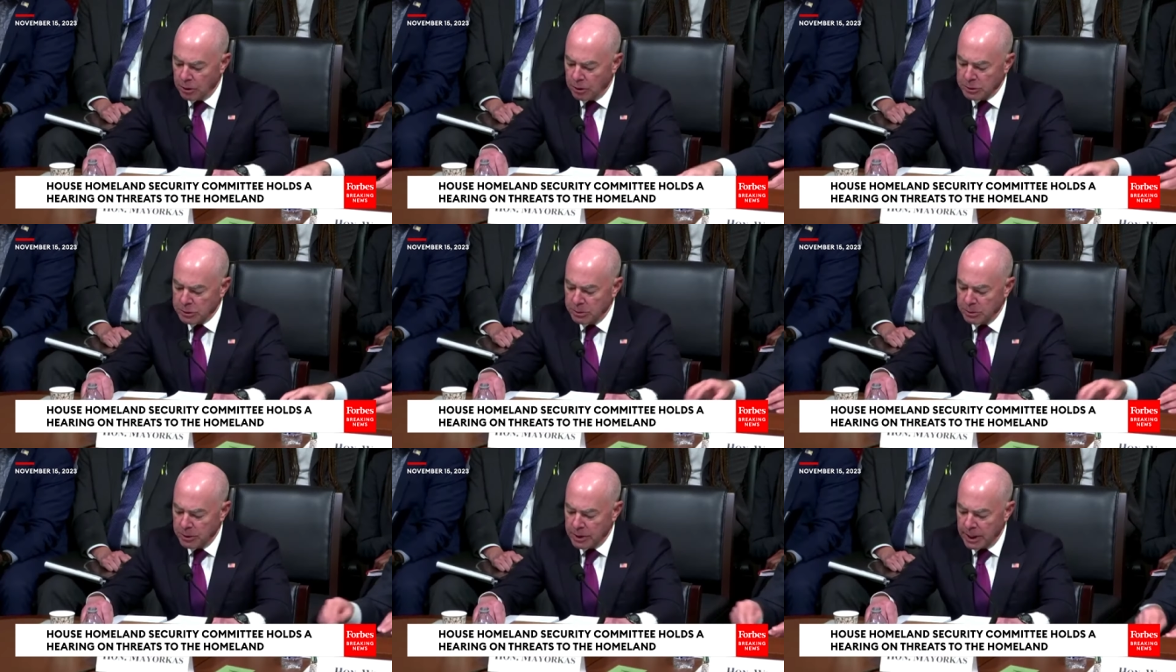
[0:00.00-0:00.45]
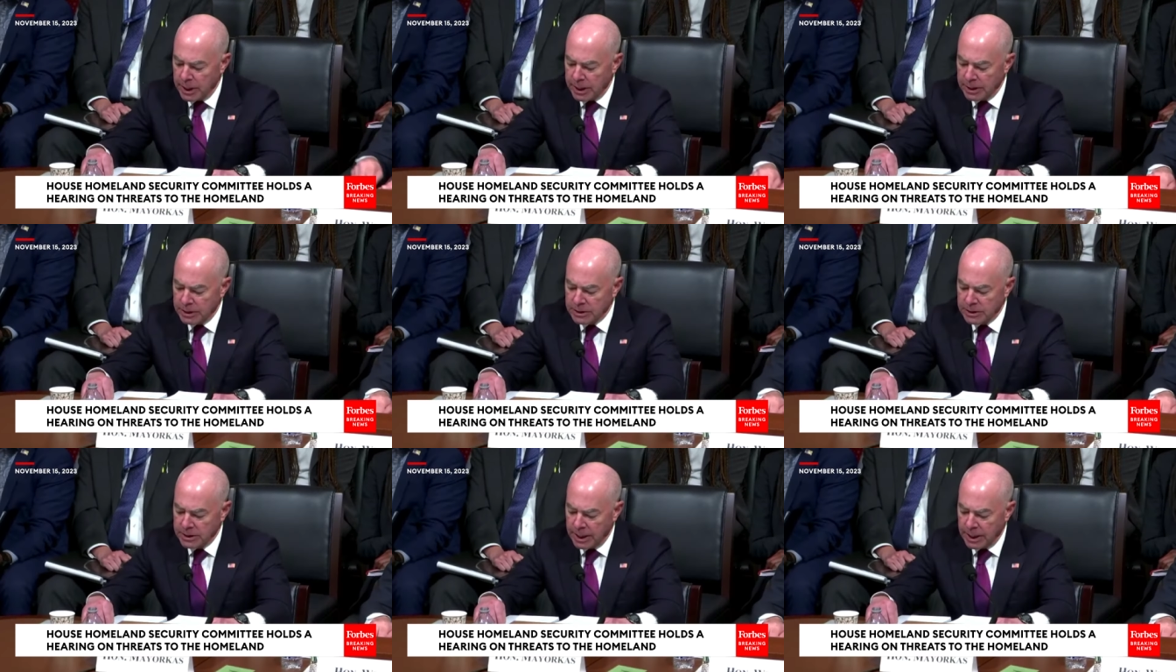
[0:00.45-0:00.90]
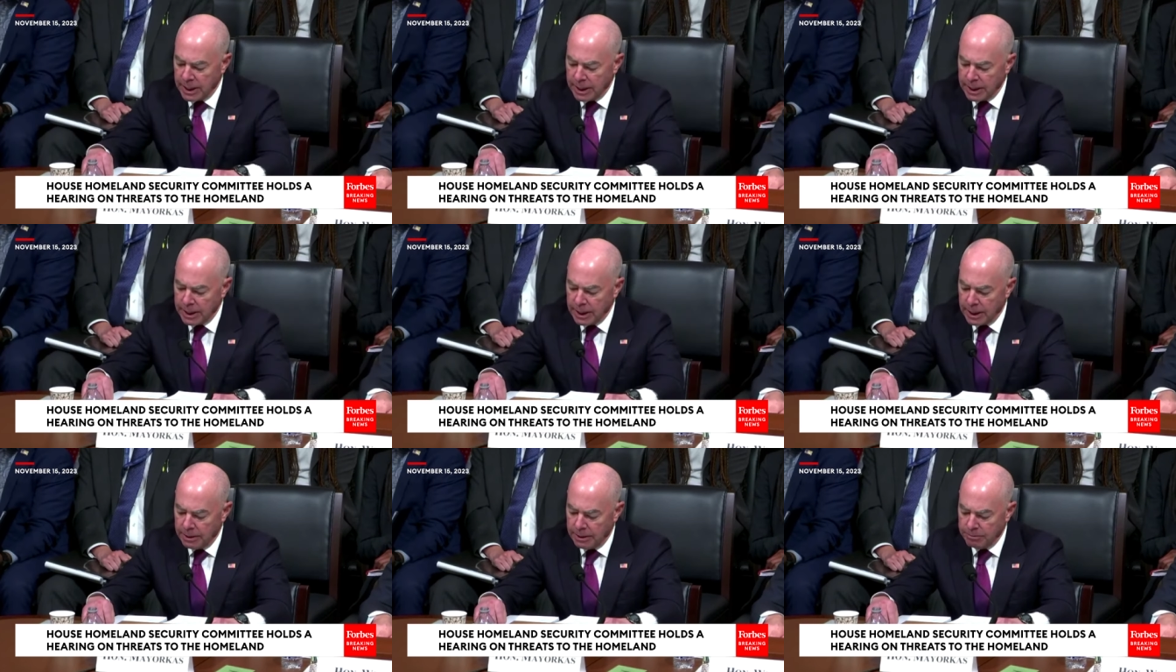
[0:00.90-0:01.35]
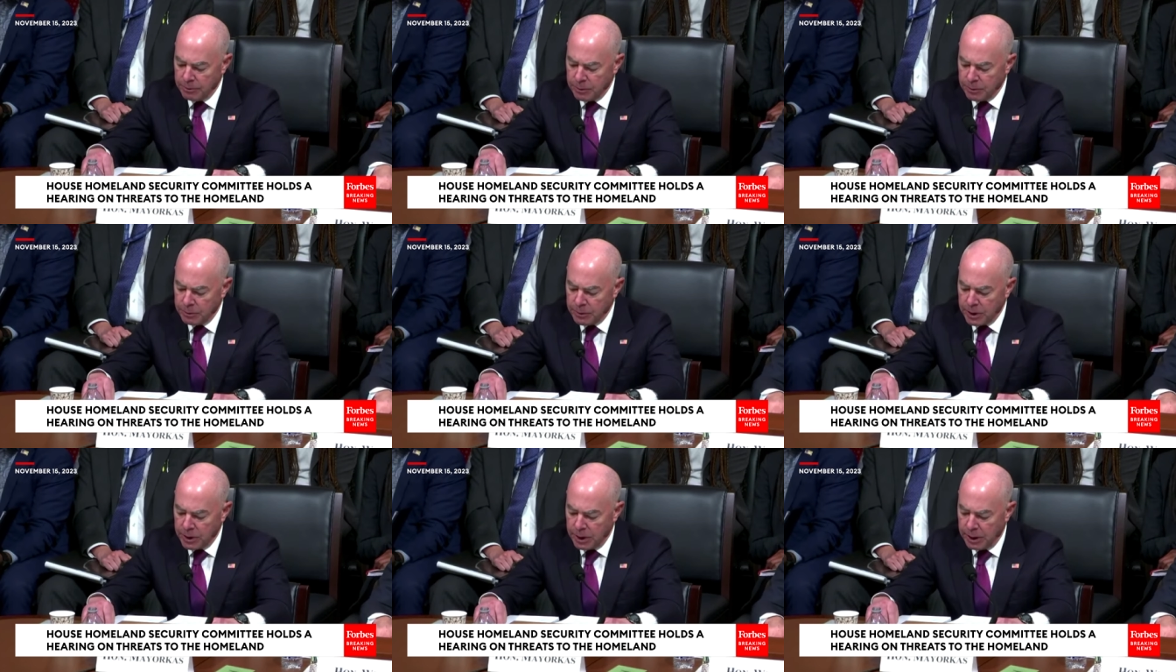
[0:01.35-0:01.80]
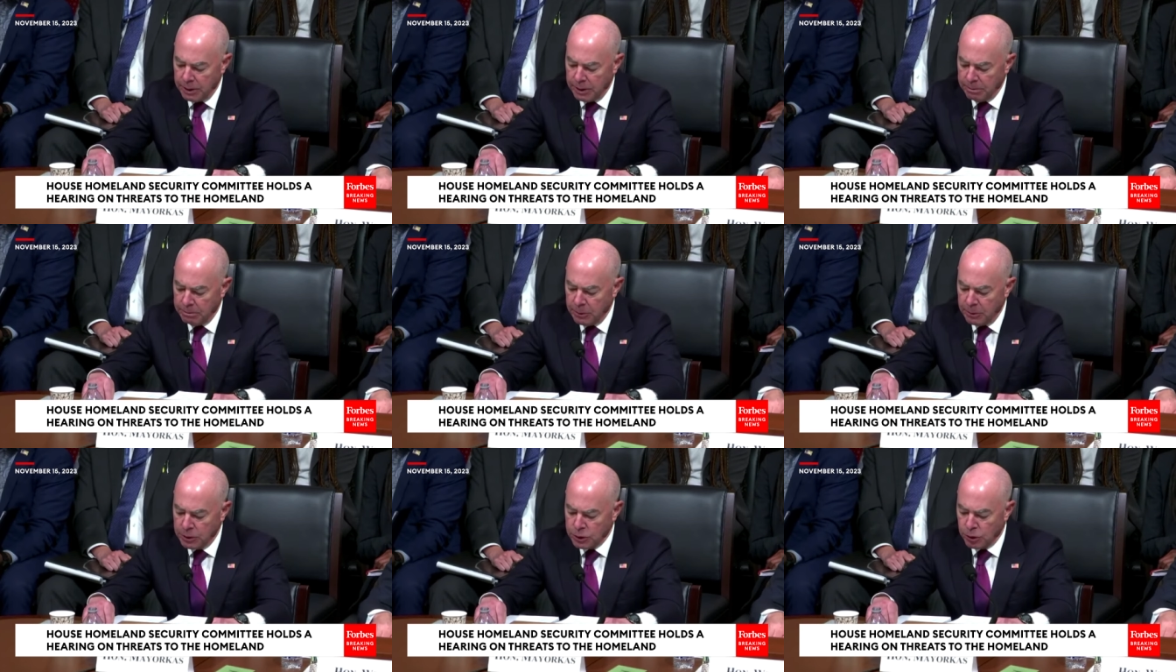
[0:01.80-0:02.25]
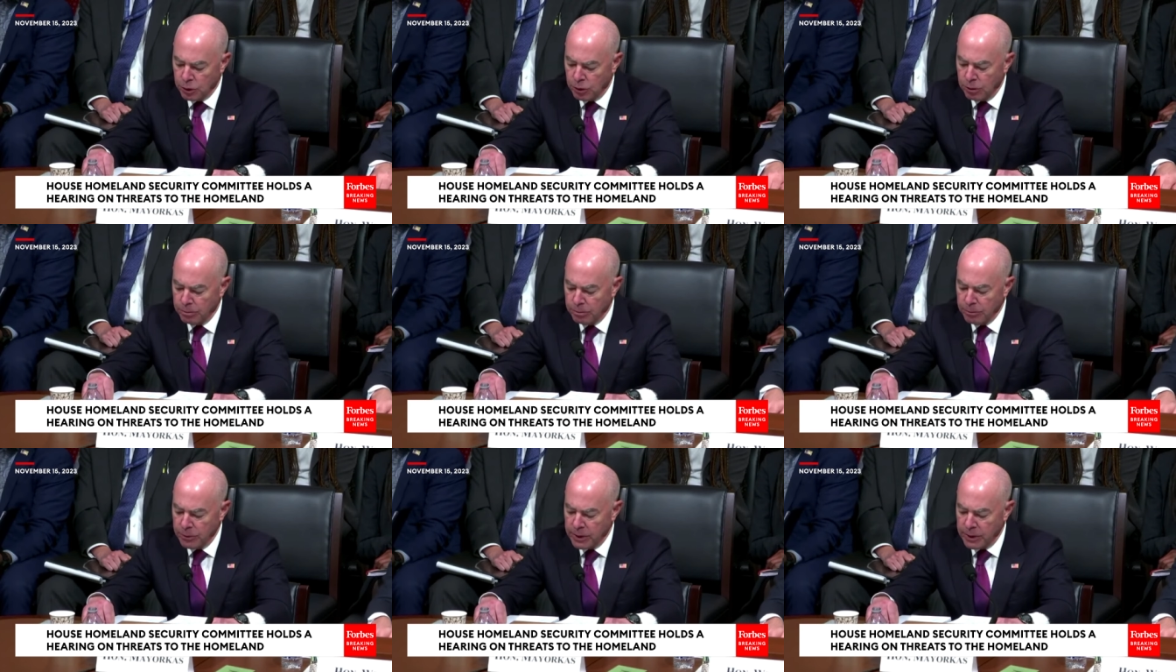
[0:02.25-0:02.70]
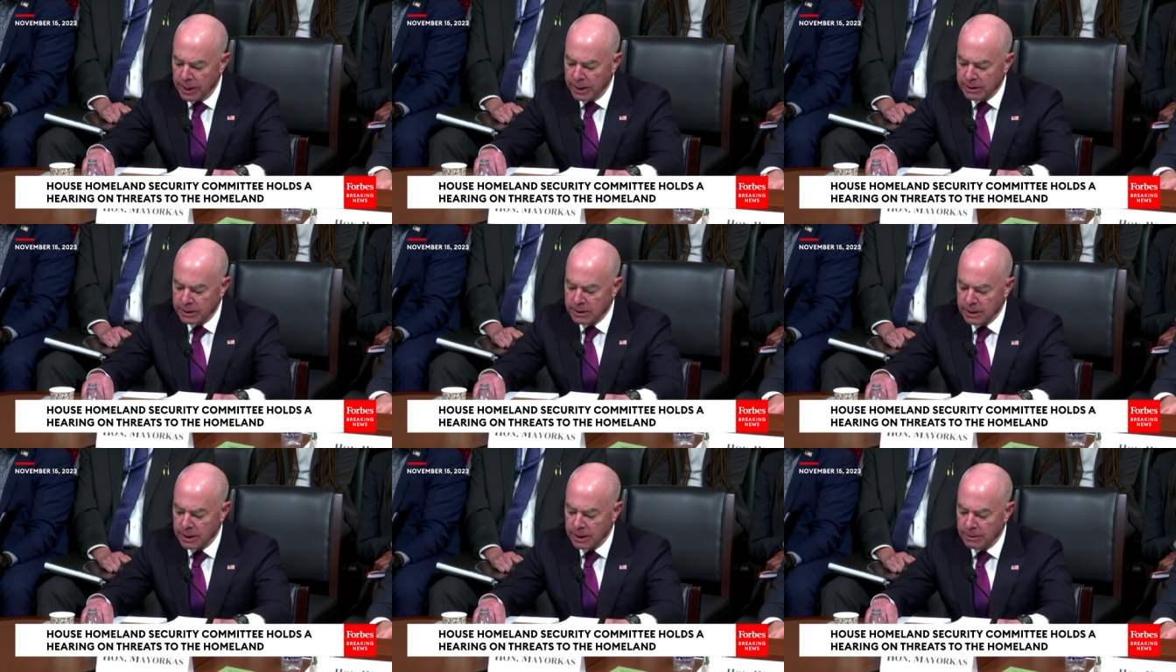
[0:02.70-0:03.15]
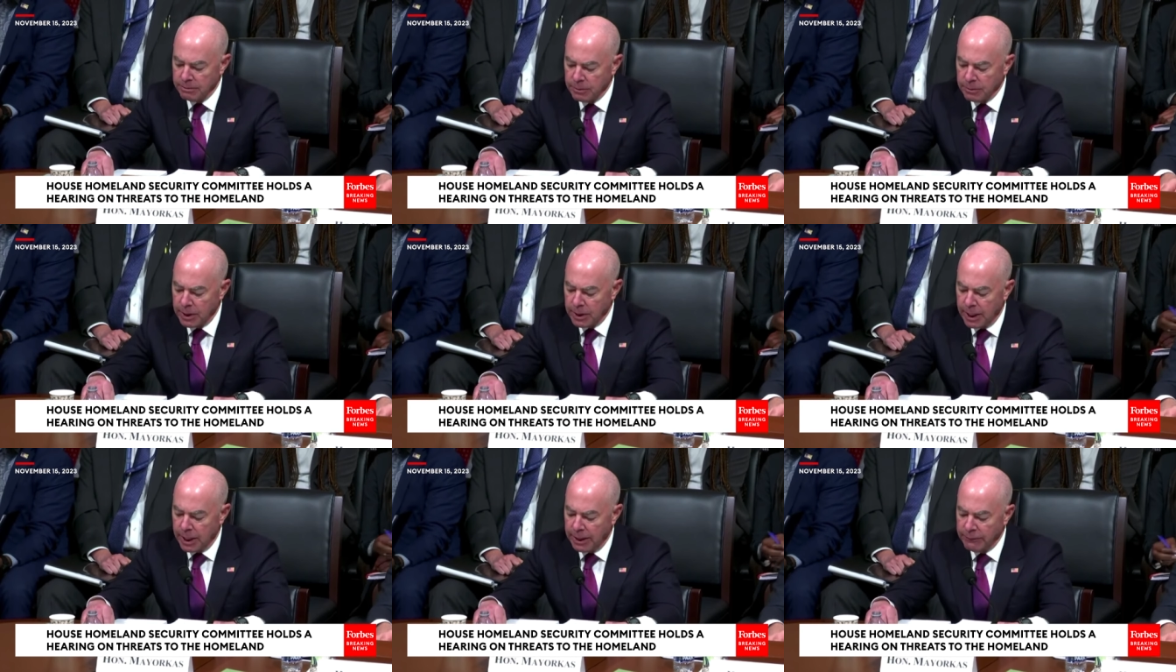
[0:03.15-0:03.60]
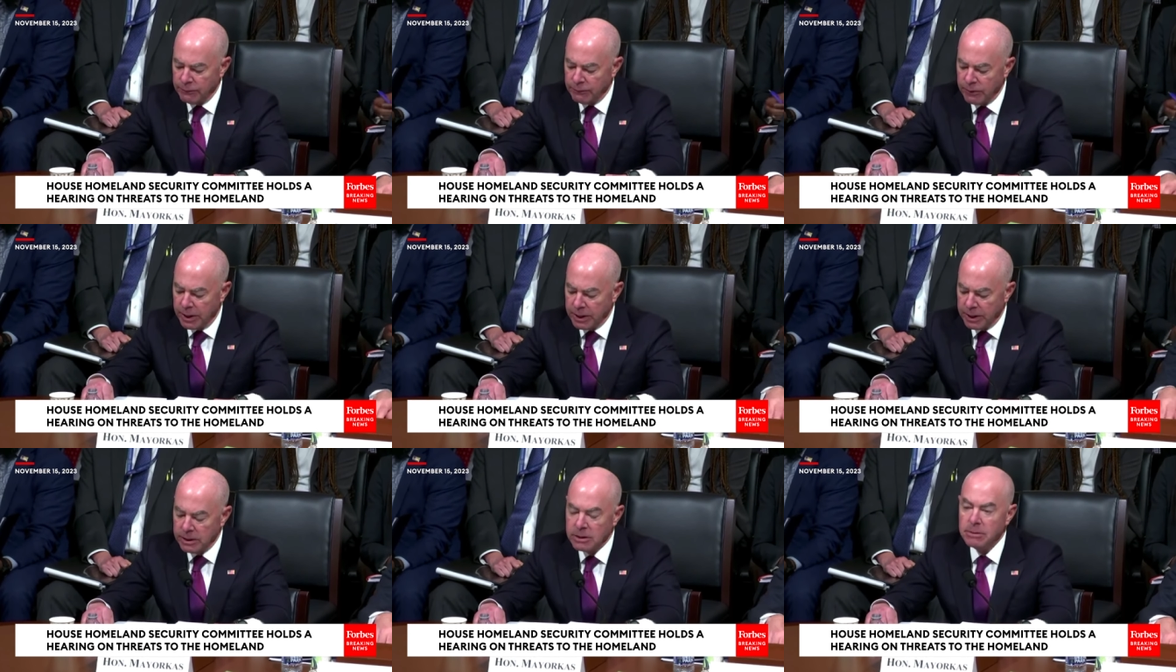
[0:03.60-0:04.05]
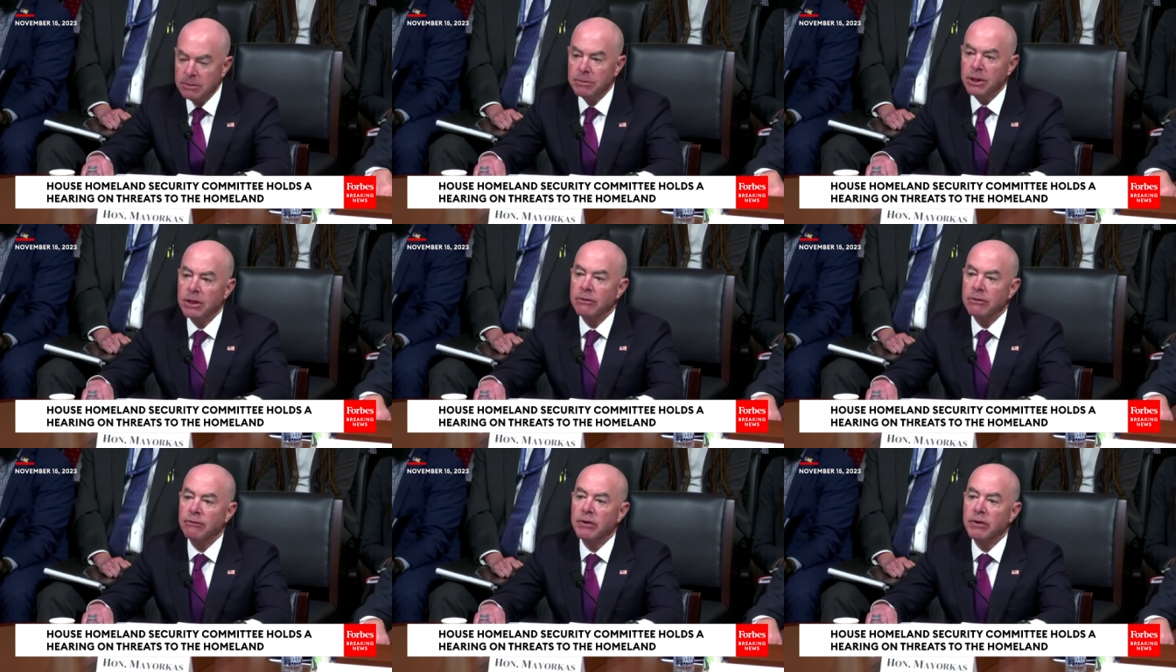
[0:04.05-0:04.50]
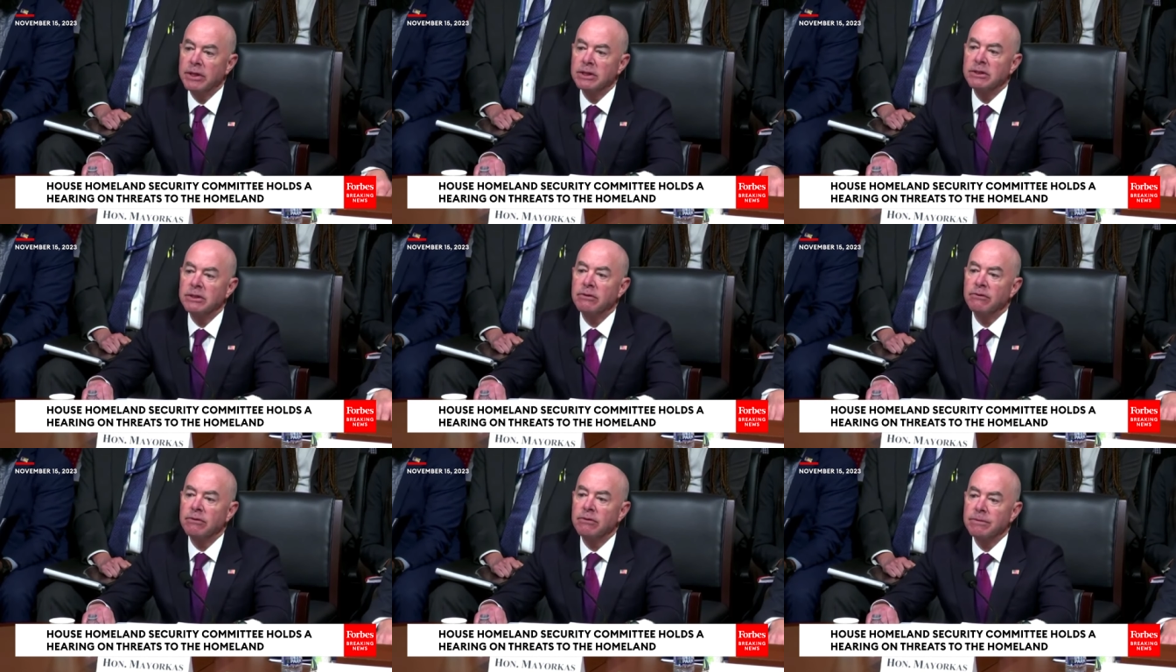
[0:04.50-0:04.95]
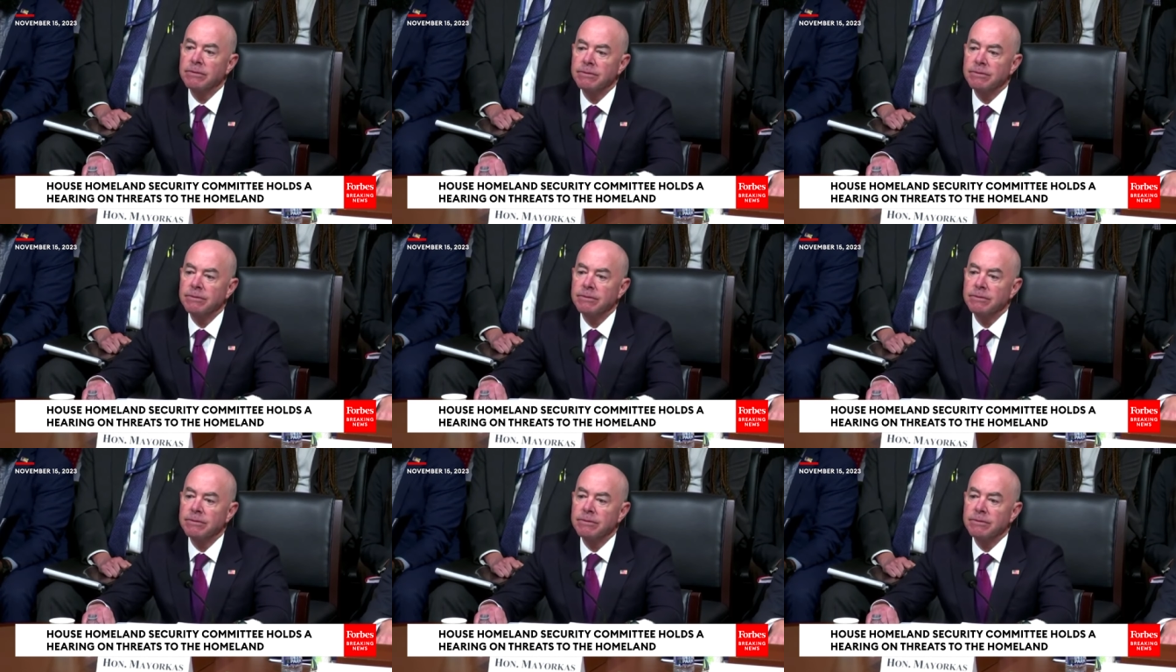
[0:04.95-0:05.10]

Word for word: Congressman, that is a, um, a term that um, I find to be offensive.